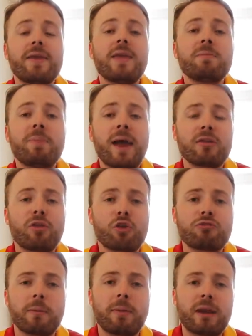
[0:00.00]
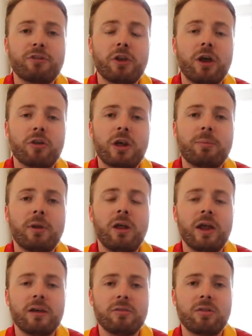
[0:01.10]
And then back to the strumming pattern for the last couple of
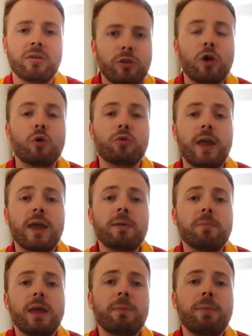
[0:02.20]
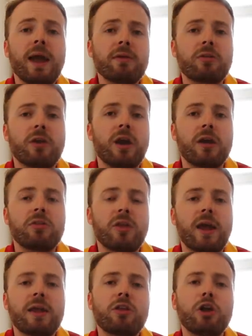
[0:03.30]
lines. So take me back to
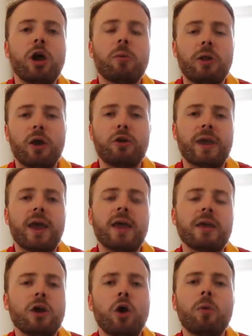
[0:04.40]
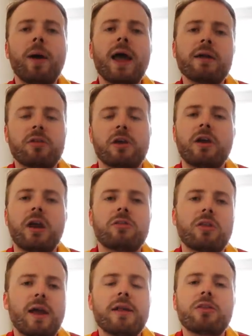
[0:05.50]
Constantinople, now you can go back to
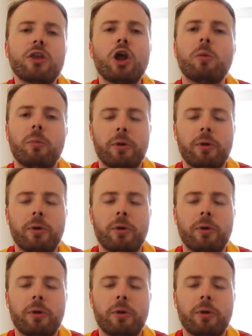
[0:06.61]
Constantinople.